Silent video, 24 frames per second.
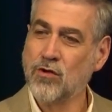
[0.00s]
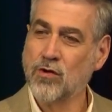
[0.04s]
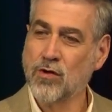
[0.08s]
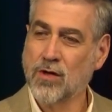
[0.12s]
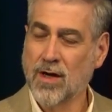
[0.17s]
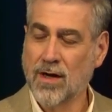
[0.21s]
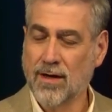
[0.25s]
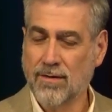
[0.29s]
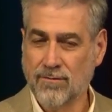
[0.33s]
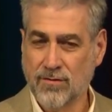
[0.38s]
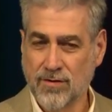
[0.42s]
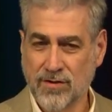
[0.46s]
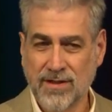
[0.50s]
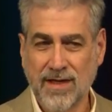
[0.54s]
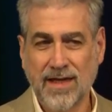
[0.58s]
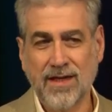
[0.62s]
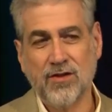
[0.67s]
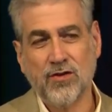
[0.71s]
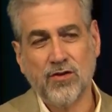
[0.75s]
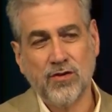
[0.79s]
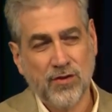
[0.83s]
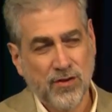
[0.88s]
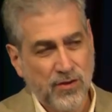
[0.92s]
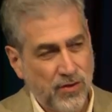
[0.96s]
your
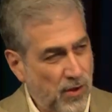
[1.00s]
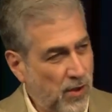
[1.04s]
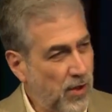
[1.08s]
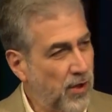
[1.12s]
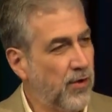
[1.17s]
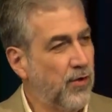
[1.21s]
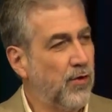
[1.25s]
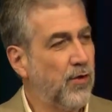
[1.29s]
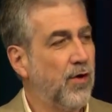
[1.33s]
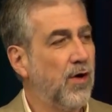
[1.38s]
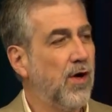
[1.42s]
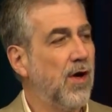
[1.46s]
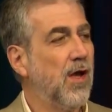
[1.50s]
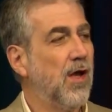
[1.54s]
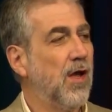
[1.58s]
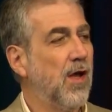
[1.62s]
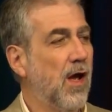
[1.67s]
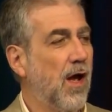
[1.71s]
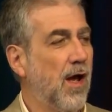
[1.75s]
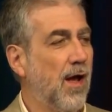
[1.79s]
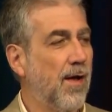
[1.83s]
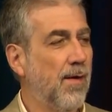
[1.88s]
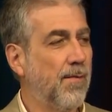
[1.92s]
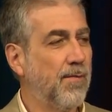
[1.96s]
conversation starter,
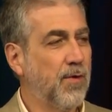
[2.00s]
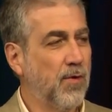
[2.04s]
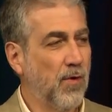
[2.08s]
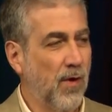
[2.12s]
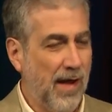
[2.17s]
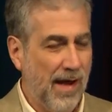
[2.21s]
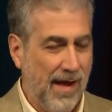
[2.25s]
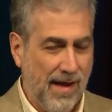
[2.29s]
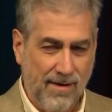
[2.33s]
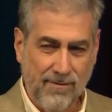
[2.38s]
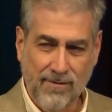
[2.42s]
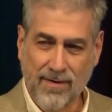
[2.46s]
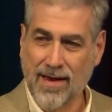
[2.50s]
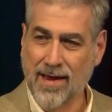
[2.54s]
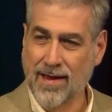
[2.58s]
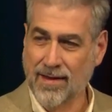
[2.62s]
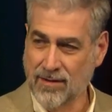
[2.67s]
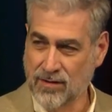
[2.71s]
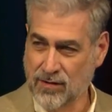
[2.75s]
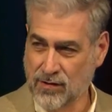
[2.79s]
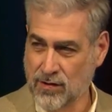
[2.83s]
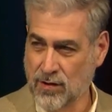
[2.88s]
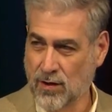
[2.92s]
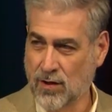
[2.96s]
you'll have a
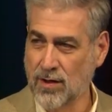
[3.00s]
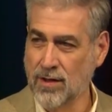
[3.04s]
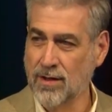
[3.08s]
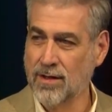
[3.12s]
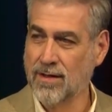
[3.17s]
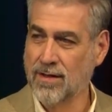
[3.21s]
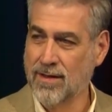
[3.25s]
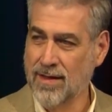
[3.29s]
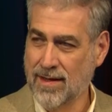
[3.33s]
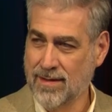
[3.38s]
head start.